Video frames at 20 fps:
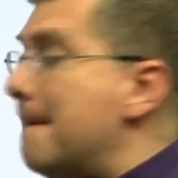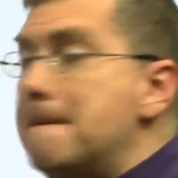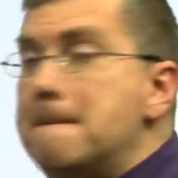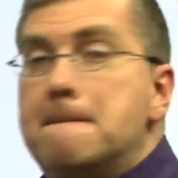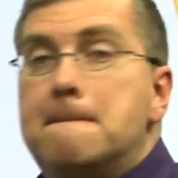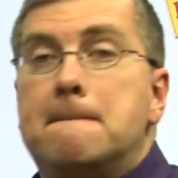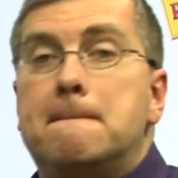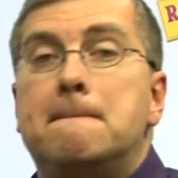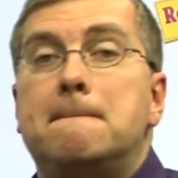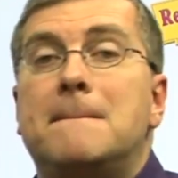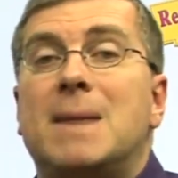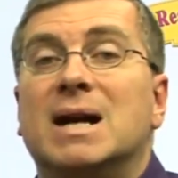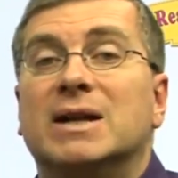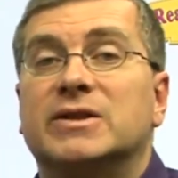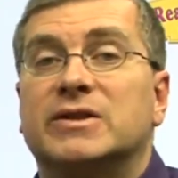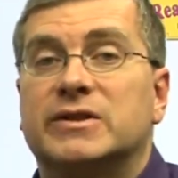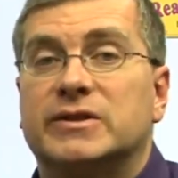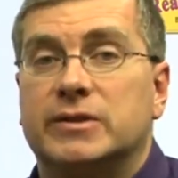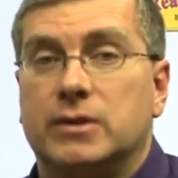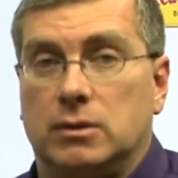
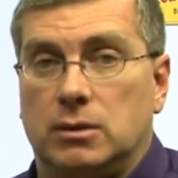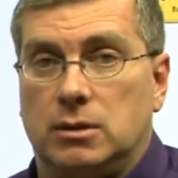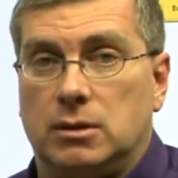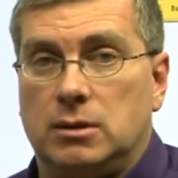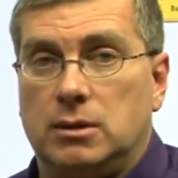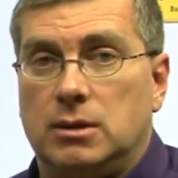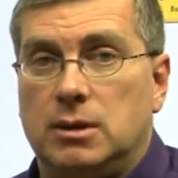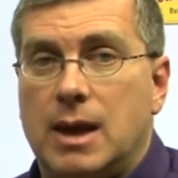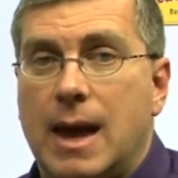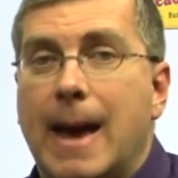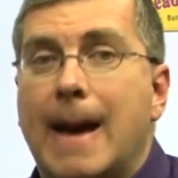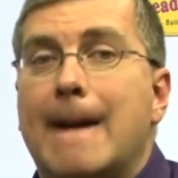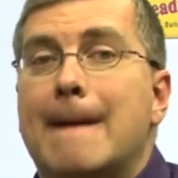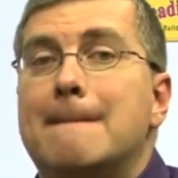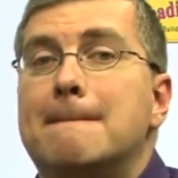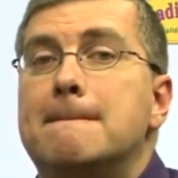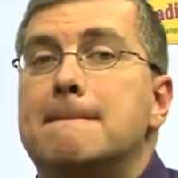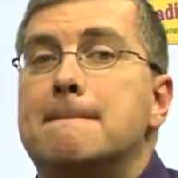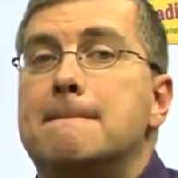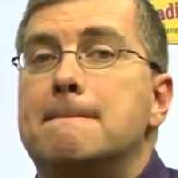muscle,
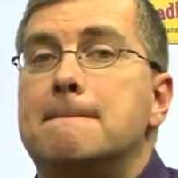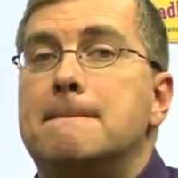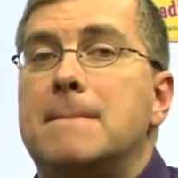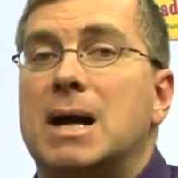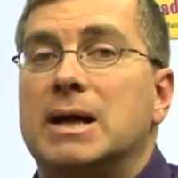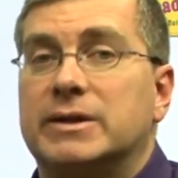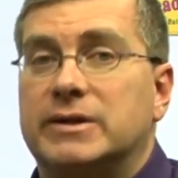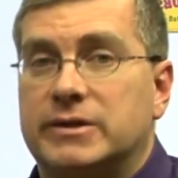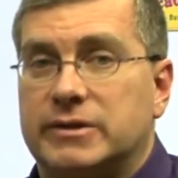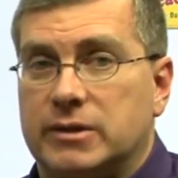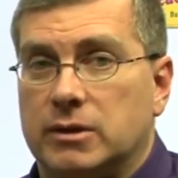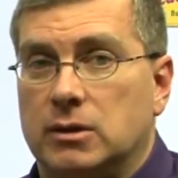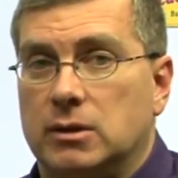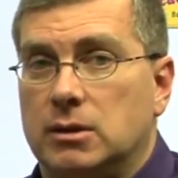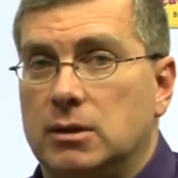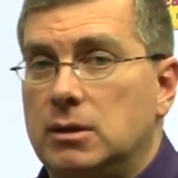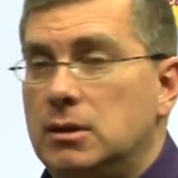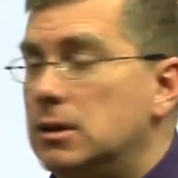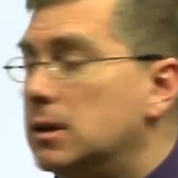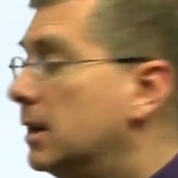
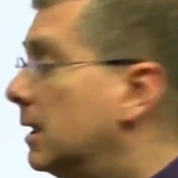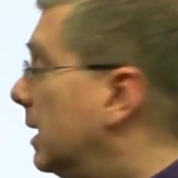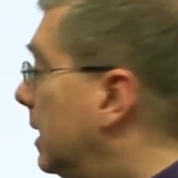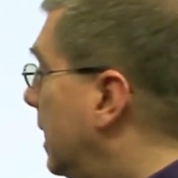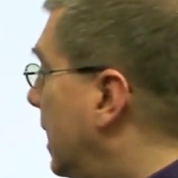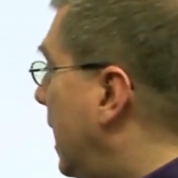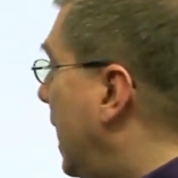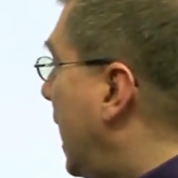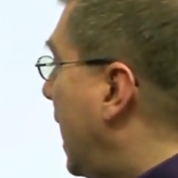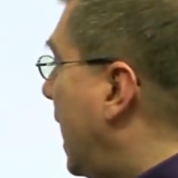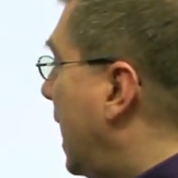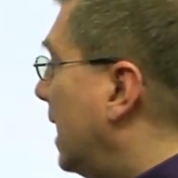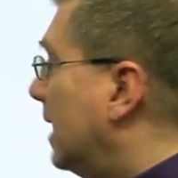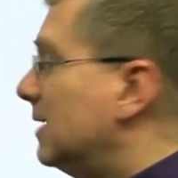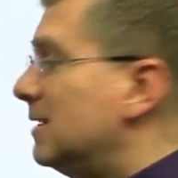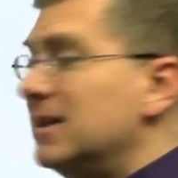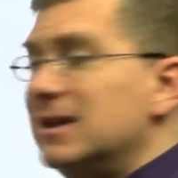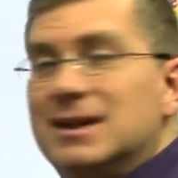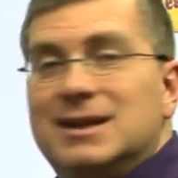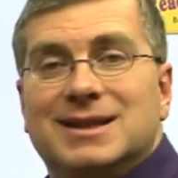muscle,
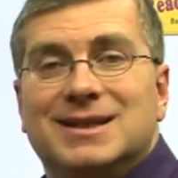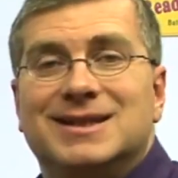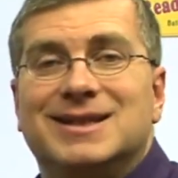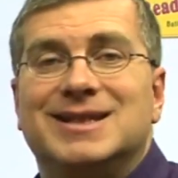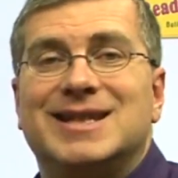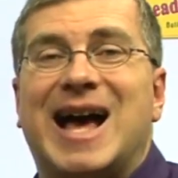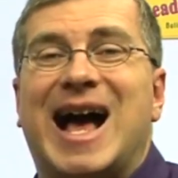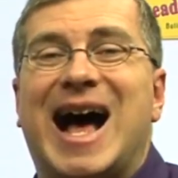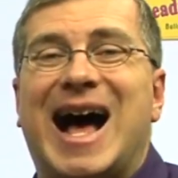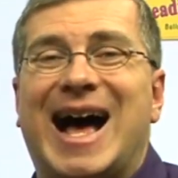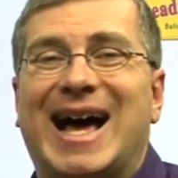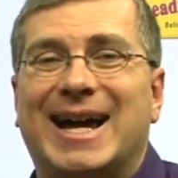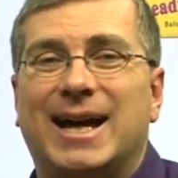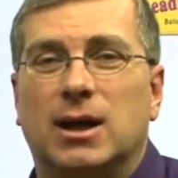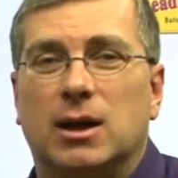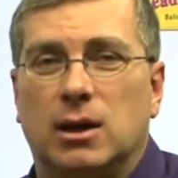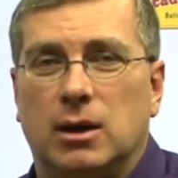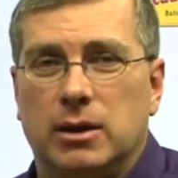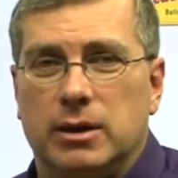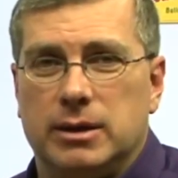and
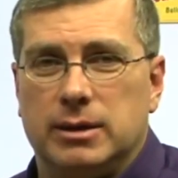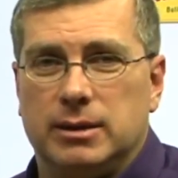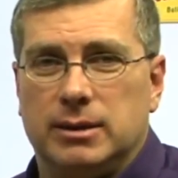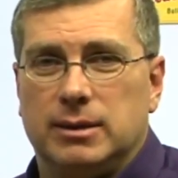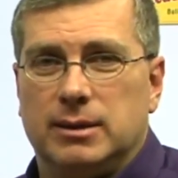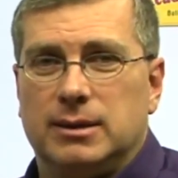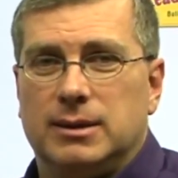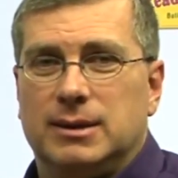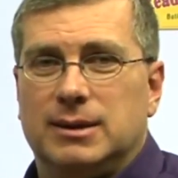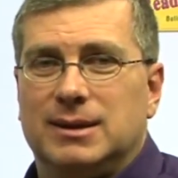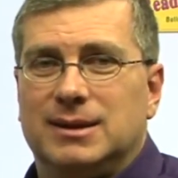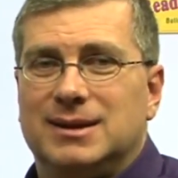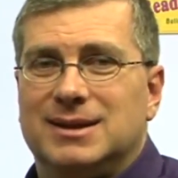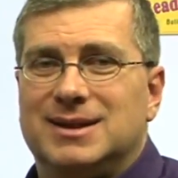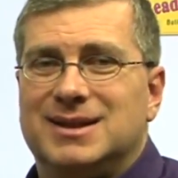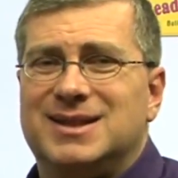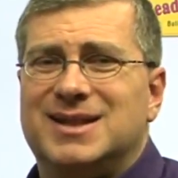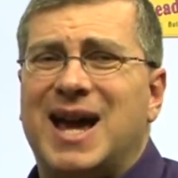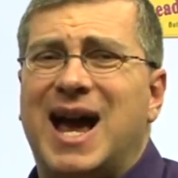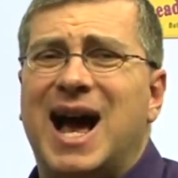tired,
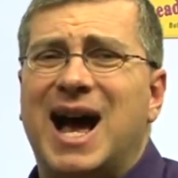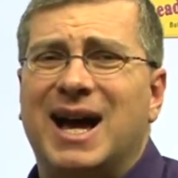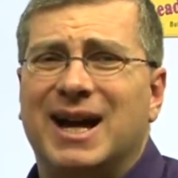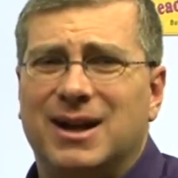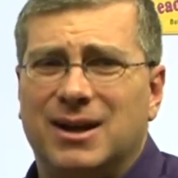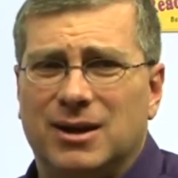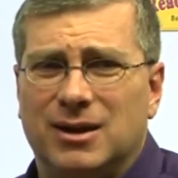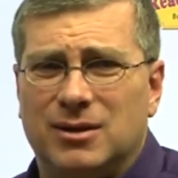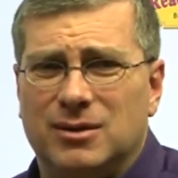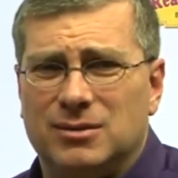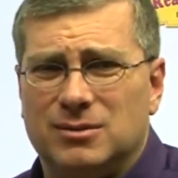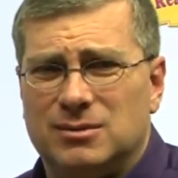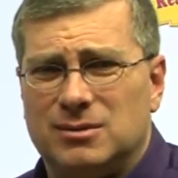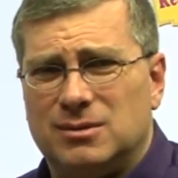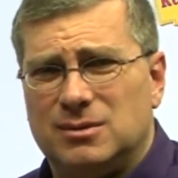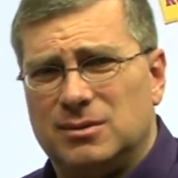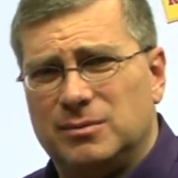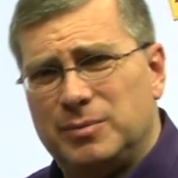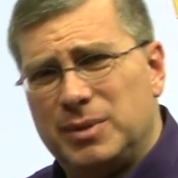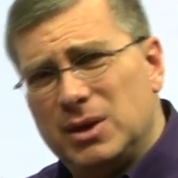tired.
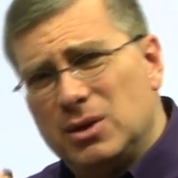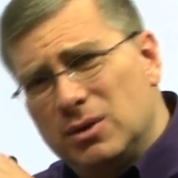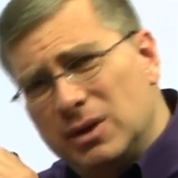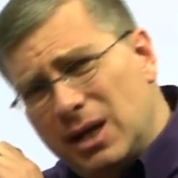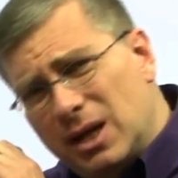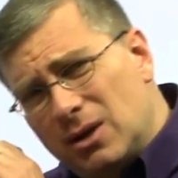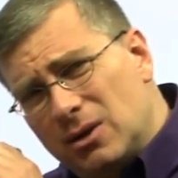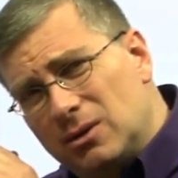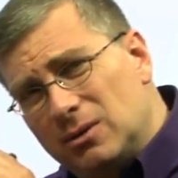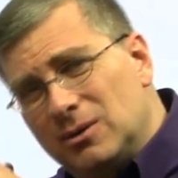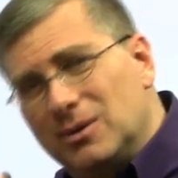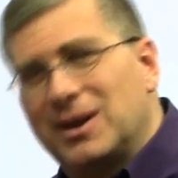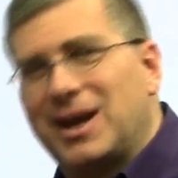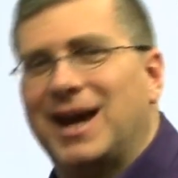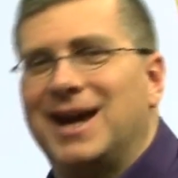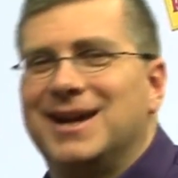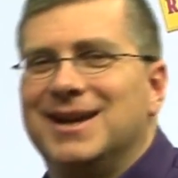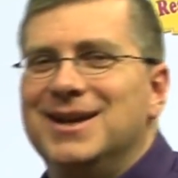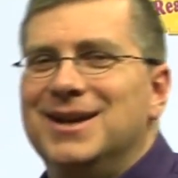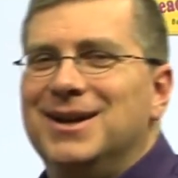Oh, pigoneo,
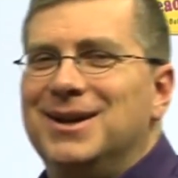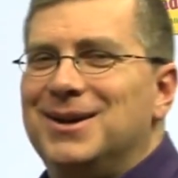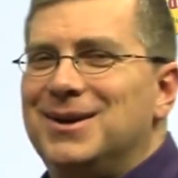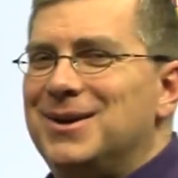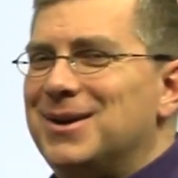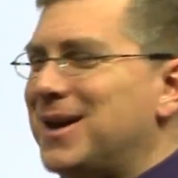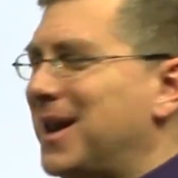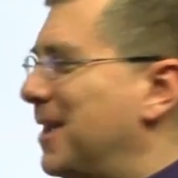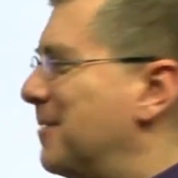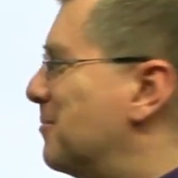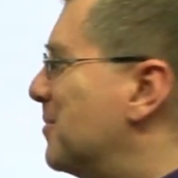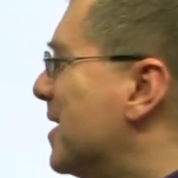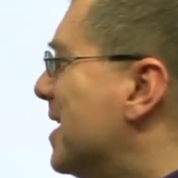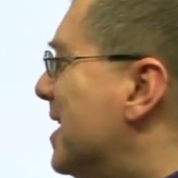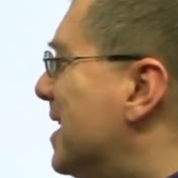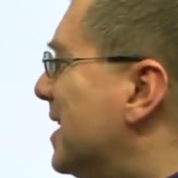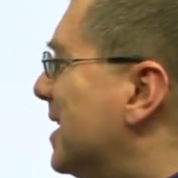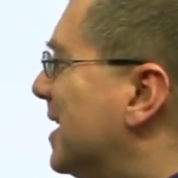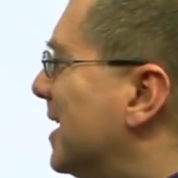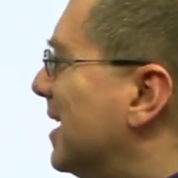okay? Okay,
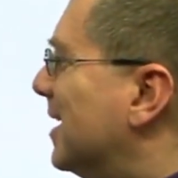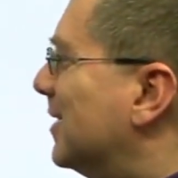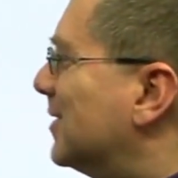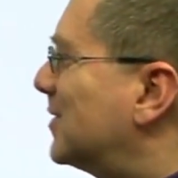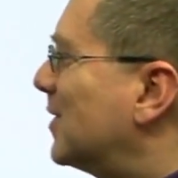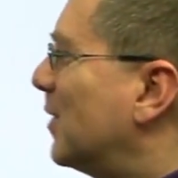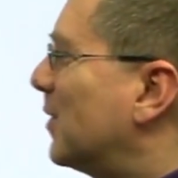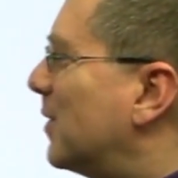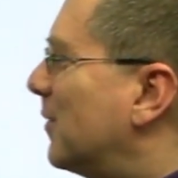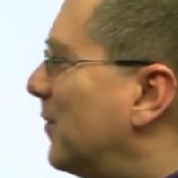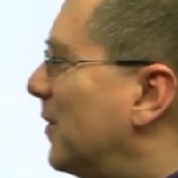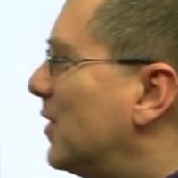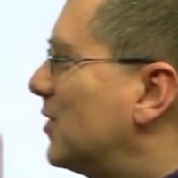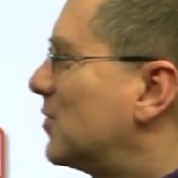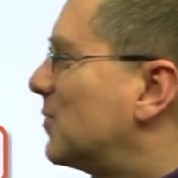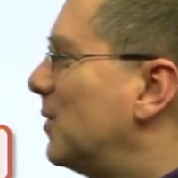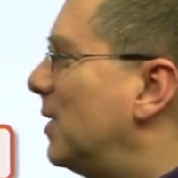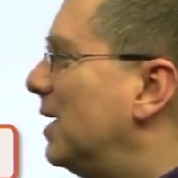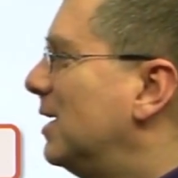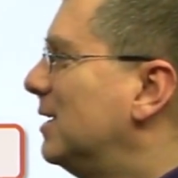so the
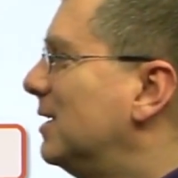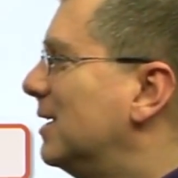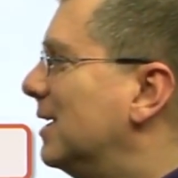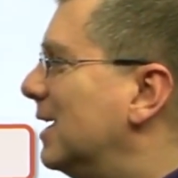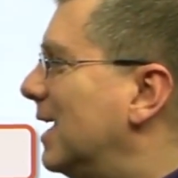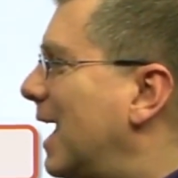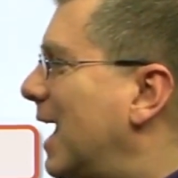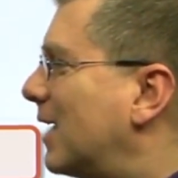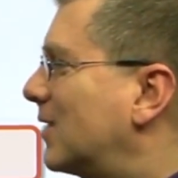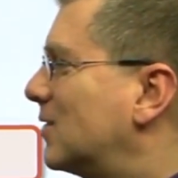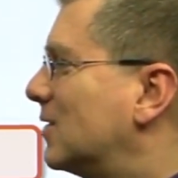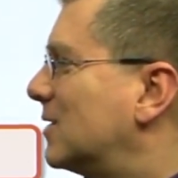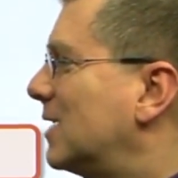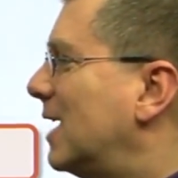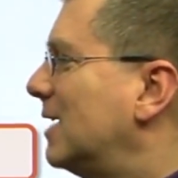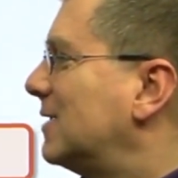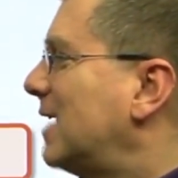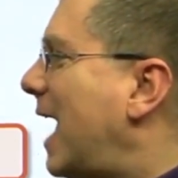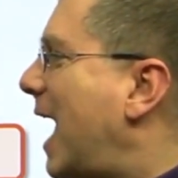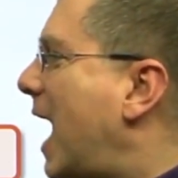first one,
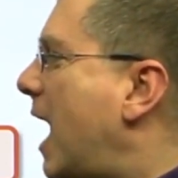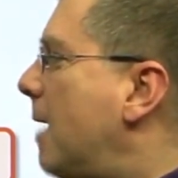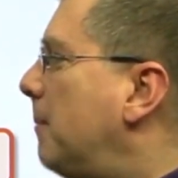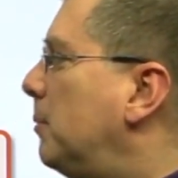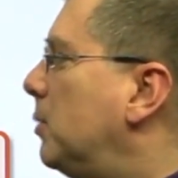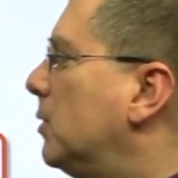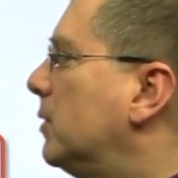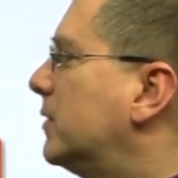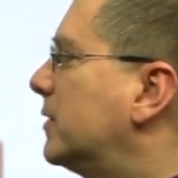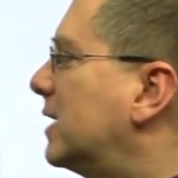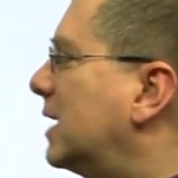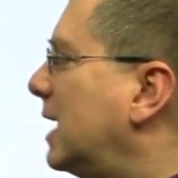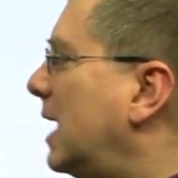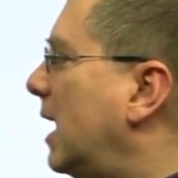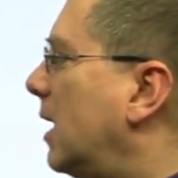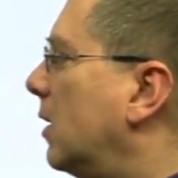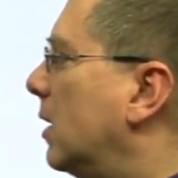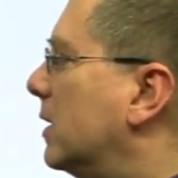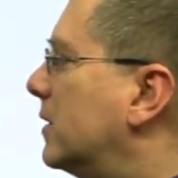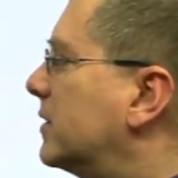exercise, apples,
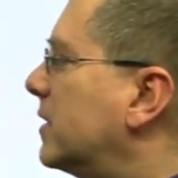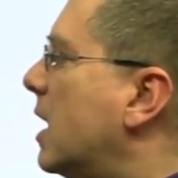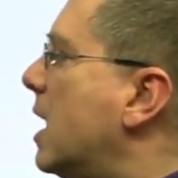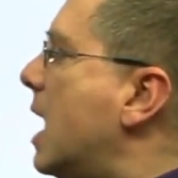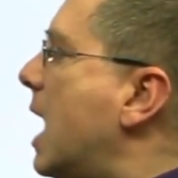carrots.